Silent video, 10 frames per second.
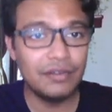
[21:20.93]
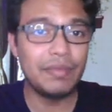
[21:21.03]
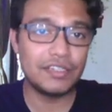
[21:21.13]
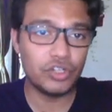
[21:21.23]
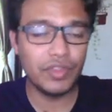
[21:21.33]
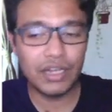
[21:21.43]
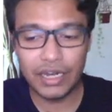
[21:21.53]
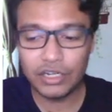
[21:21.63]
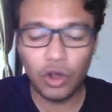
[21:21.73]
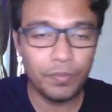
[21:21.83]
based on the
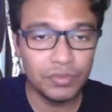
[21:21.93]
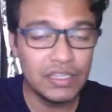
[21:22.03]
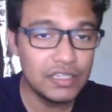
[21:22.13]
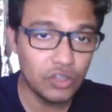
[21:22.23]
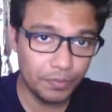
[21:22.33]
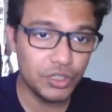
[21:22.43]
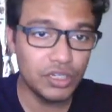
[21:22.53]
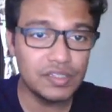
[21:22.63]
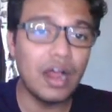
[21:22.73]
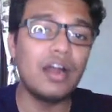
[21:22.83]
correct these
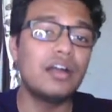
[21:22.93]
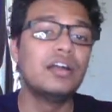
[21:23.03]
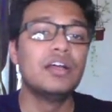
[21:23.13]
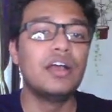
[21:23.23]
options are,